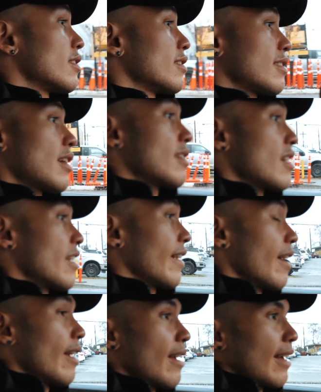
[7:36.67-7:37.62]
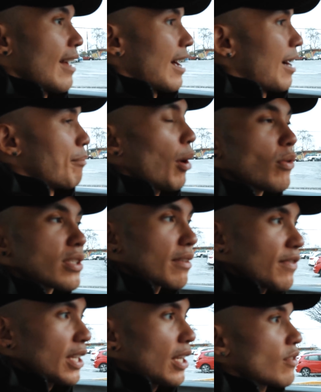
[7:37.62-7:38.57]
to sending
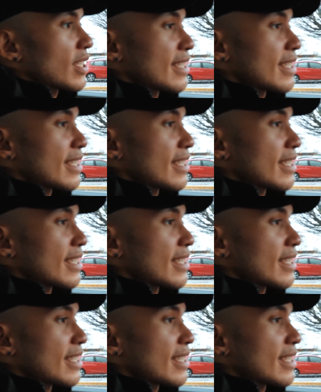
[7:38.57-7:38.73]
posing videos,